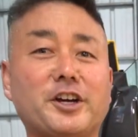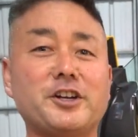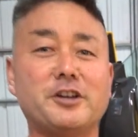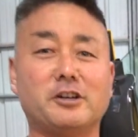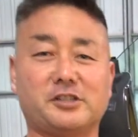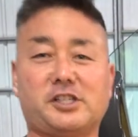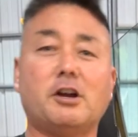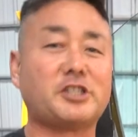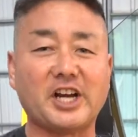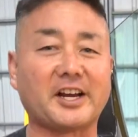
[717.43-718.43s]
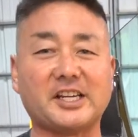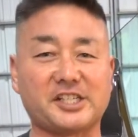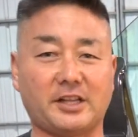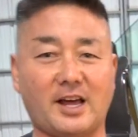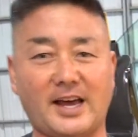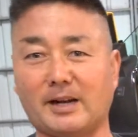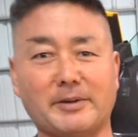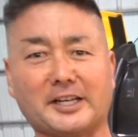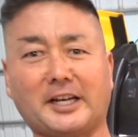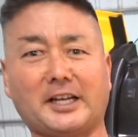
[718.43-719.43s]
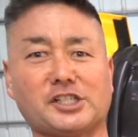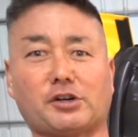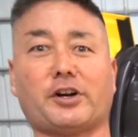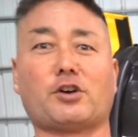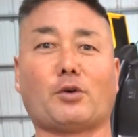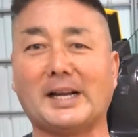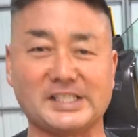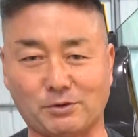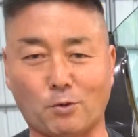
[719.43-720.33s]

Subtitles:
good news. No check engine light. I'm not going to get any sort of crazy